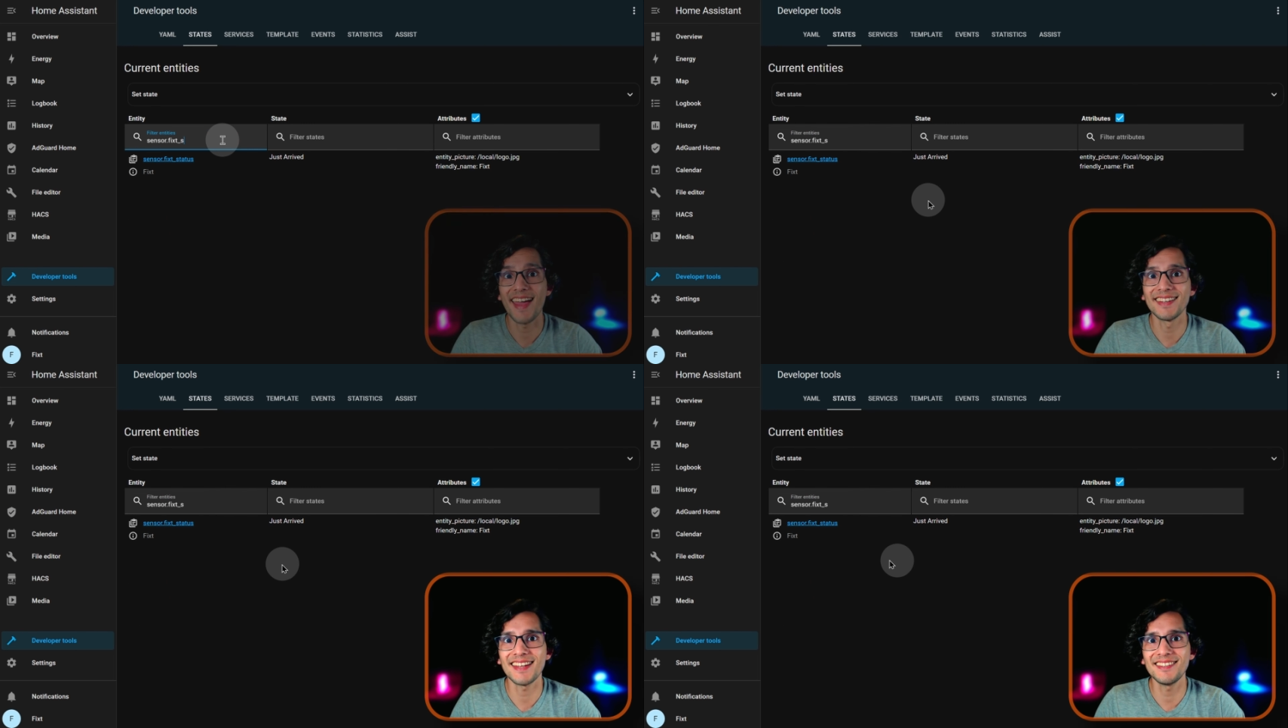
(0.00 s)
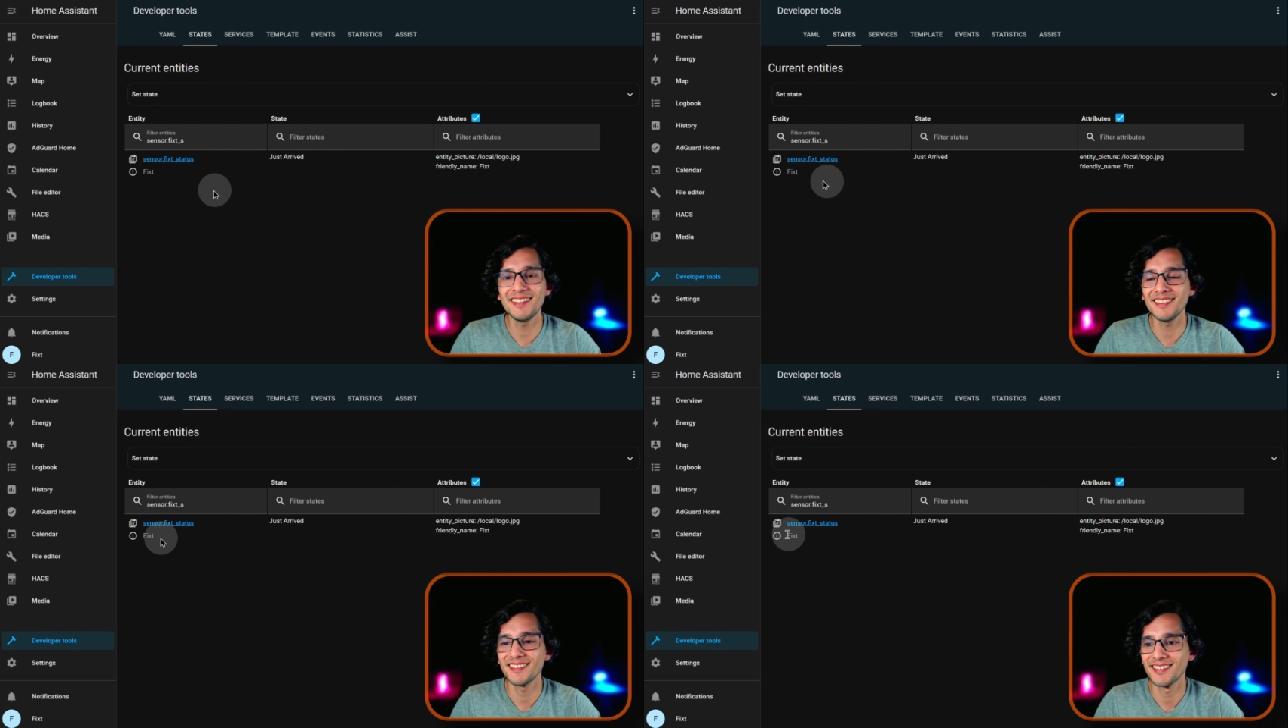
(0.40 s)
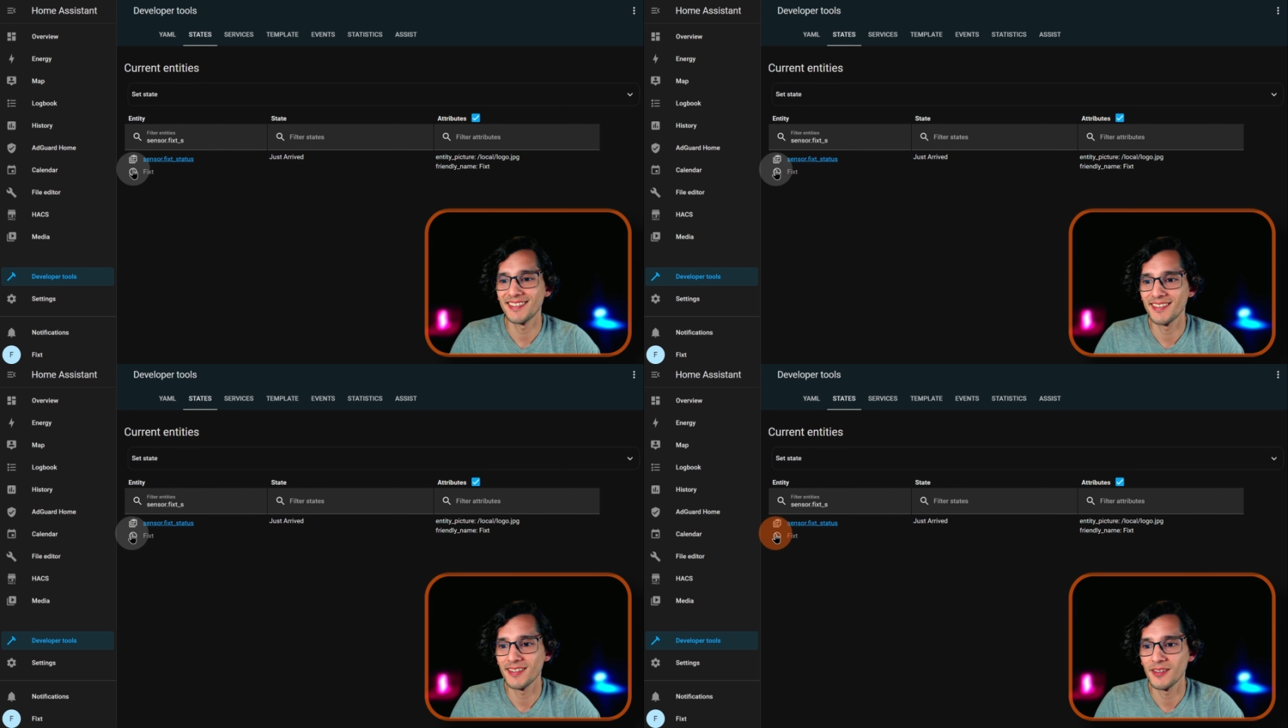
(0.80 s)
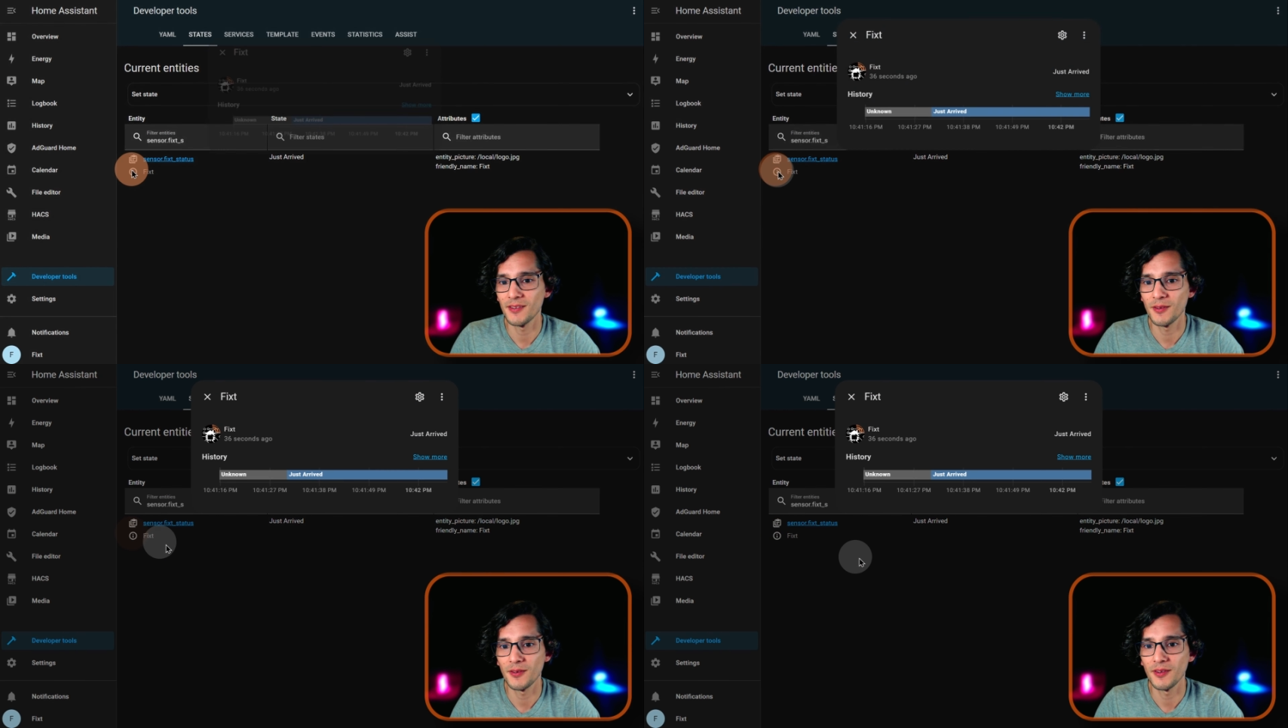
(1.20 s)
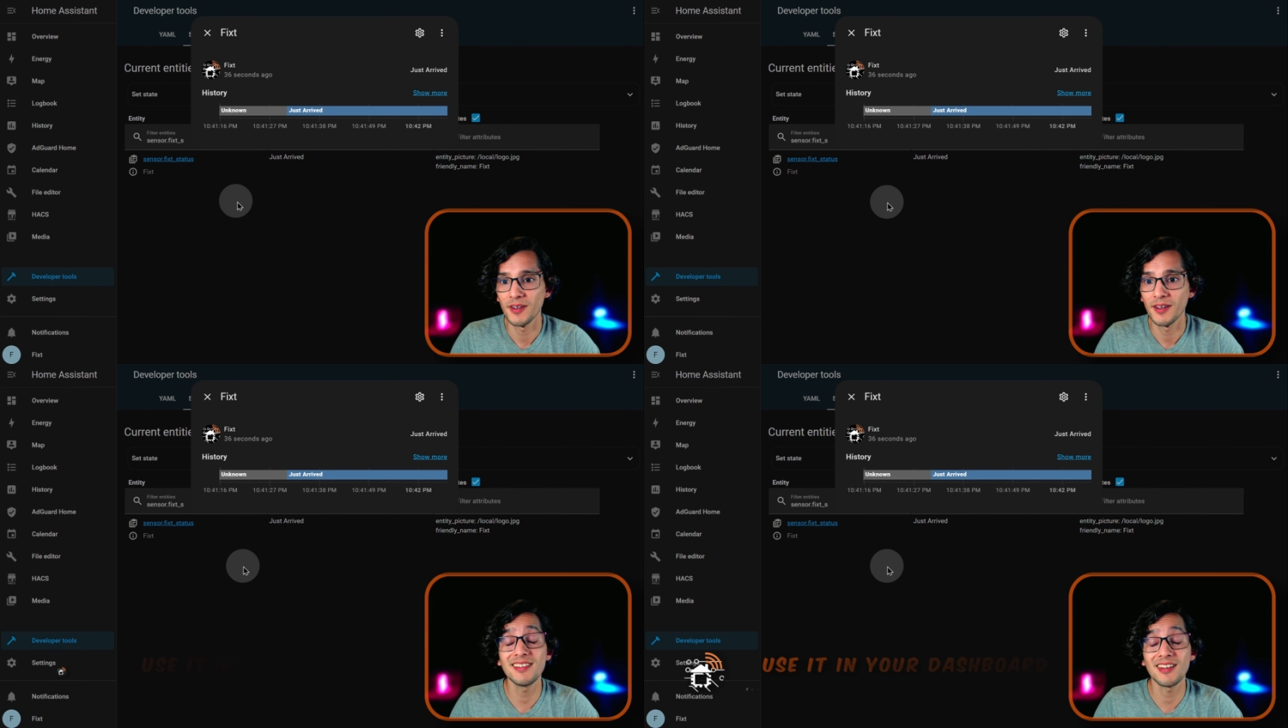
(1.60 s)
And that's it.
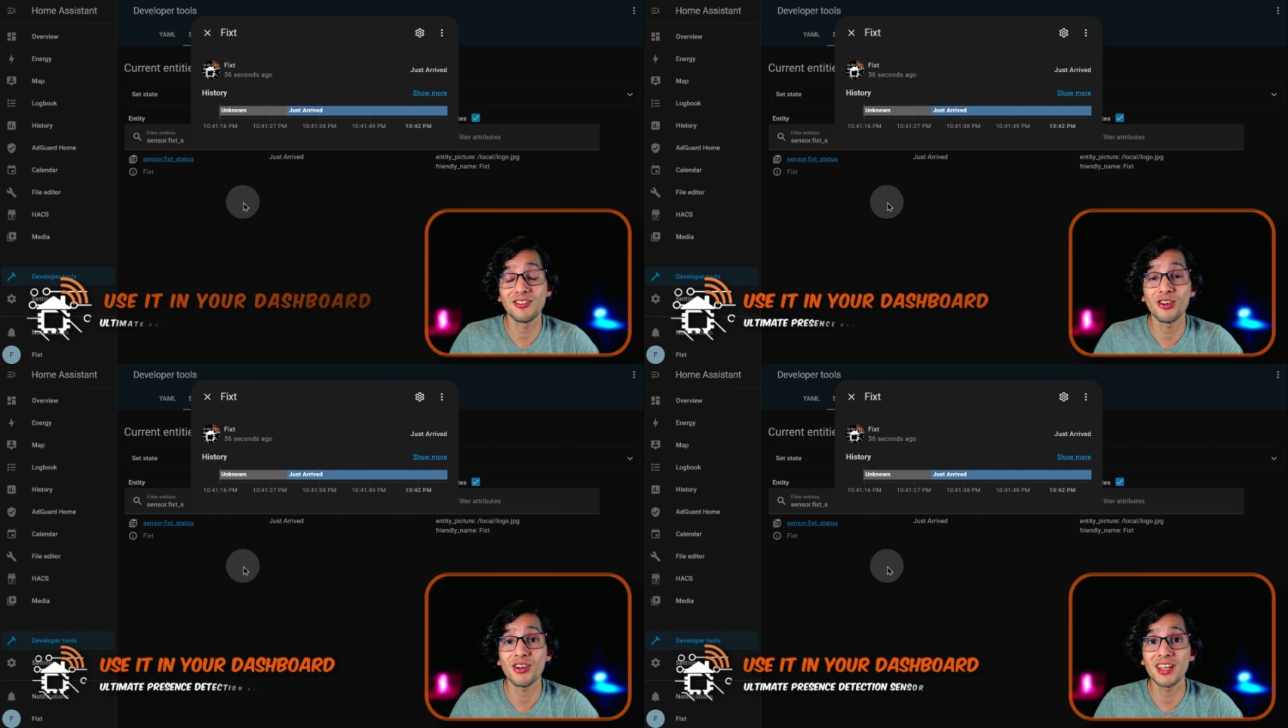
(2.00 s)
This sensor